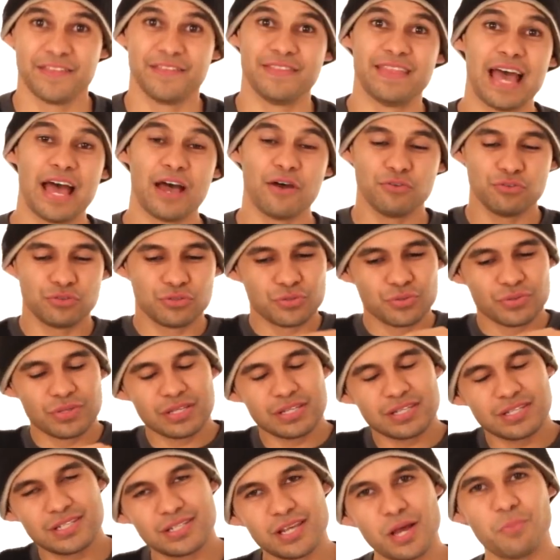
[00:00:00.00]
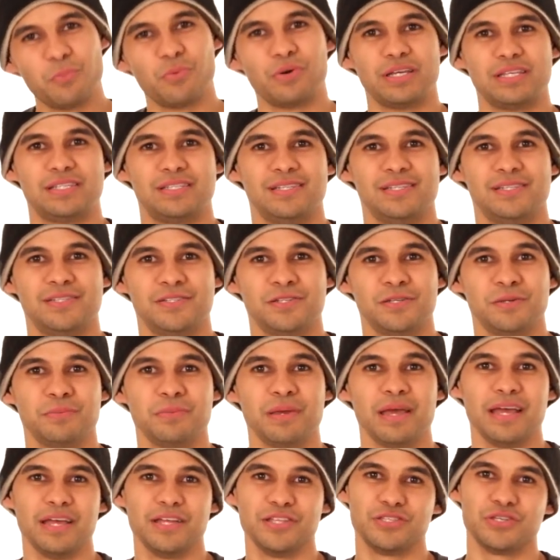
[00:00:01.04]
down to the subway
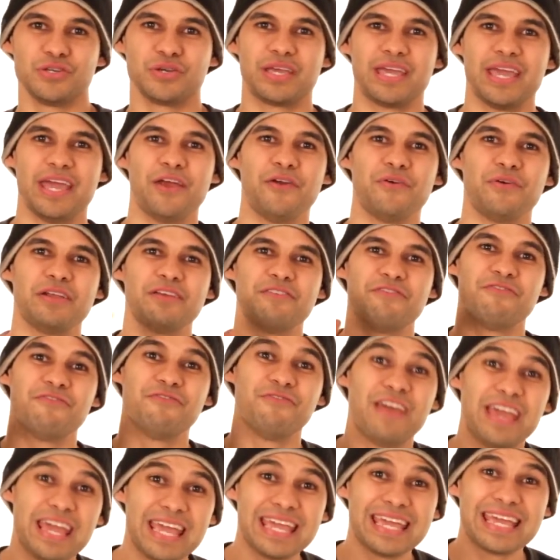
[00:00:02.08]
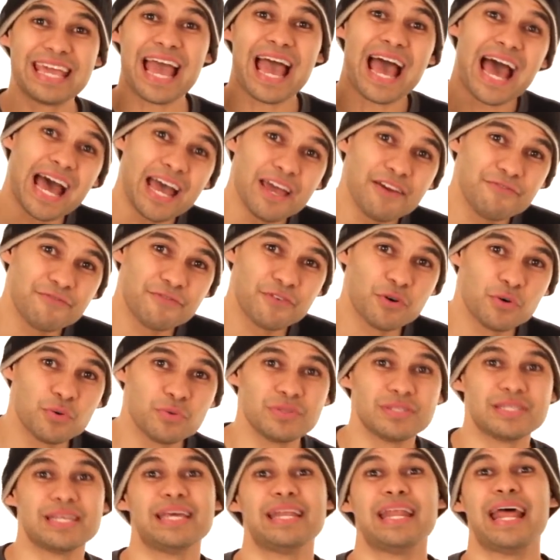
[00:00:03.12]
system to carry fake
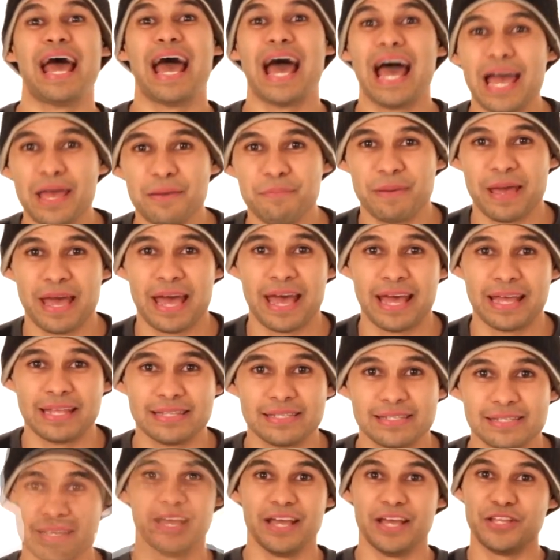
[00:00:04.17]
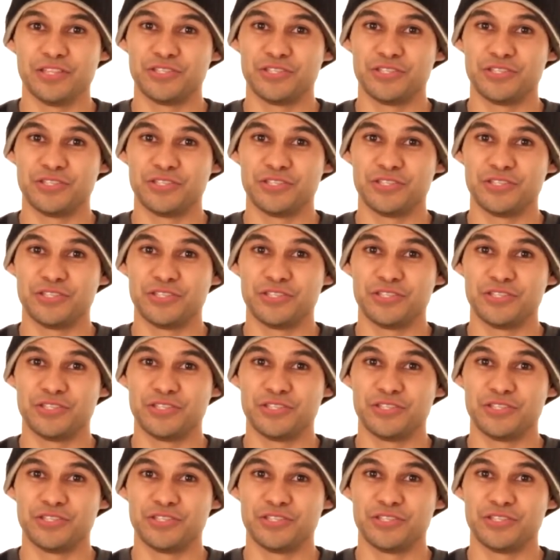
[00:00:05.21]
iPhones and iPads